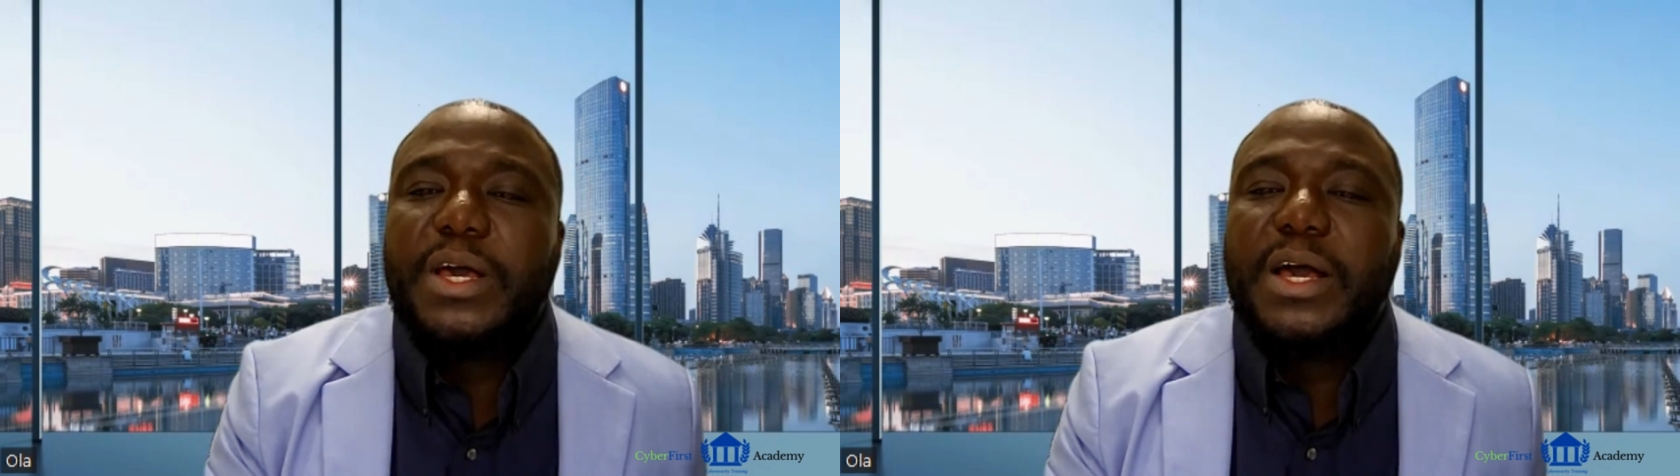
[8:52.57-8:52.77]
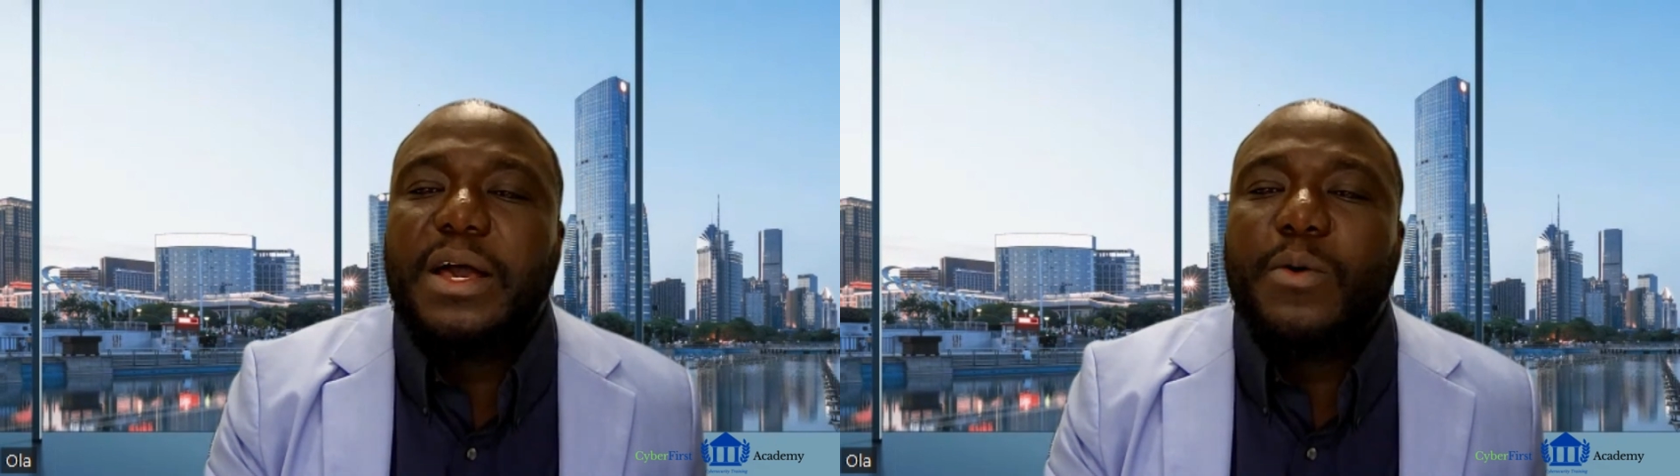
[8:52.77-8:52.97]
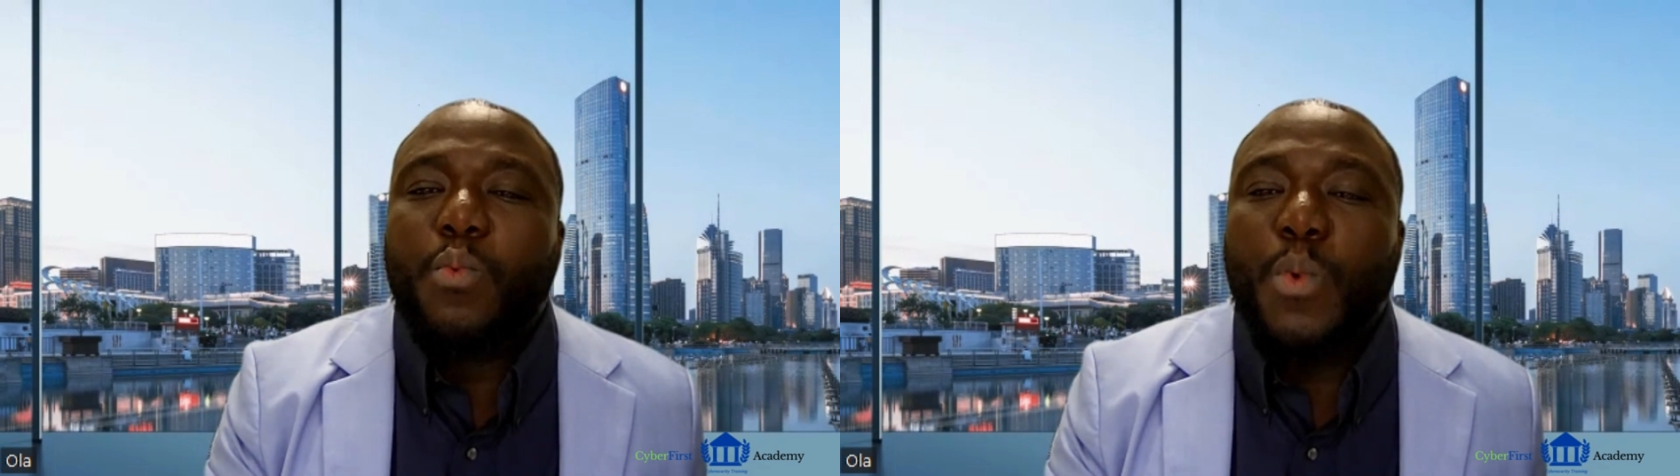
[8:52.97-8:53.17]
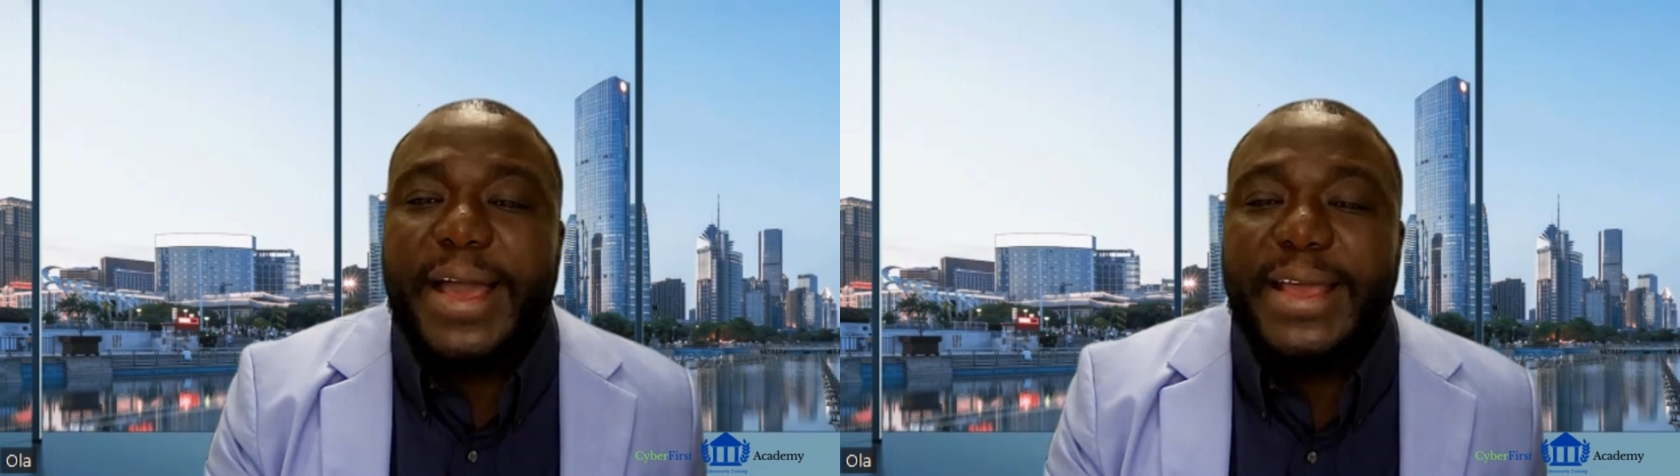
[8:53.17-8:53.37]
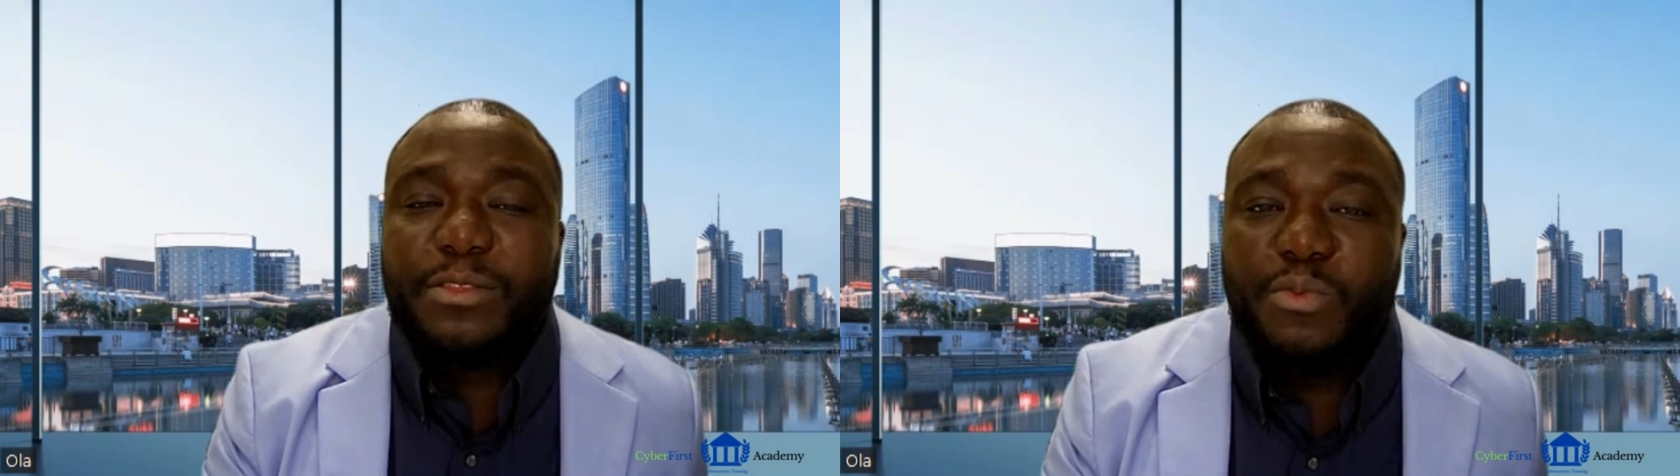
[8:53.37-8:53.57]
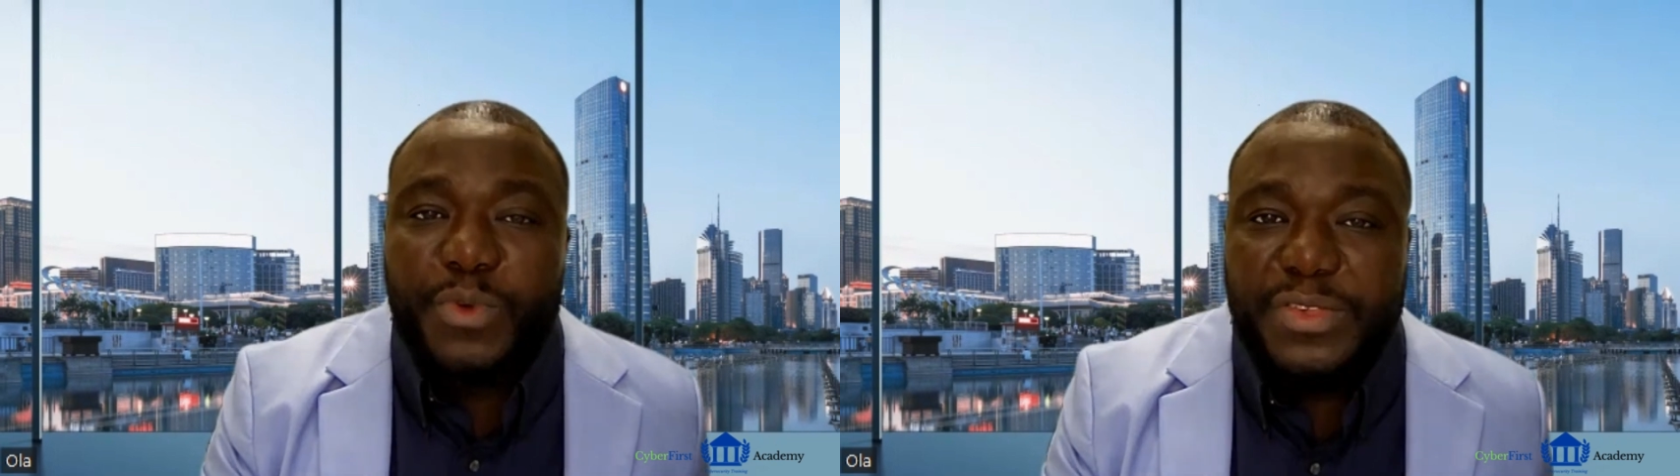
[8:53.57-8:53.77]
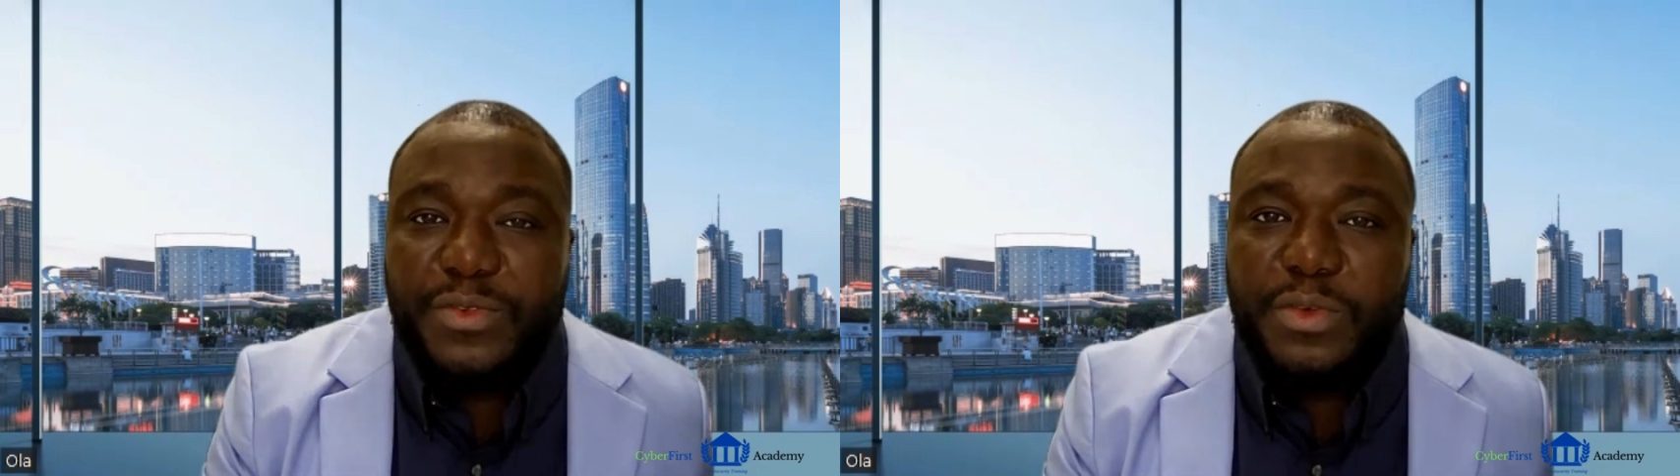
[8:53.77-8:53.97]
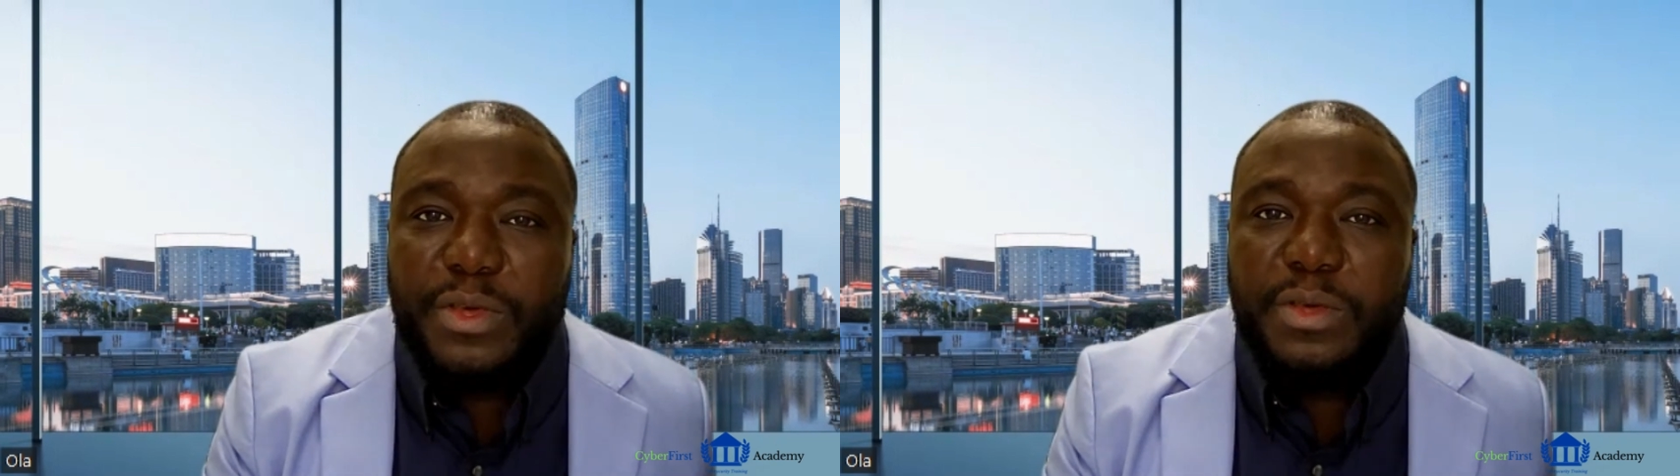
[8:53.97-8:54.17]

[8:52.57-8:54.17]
uh, why the risk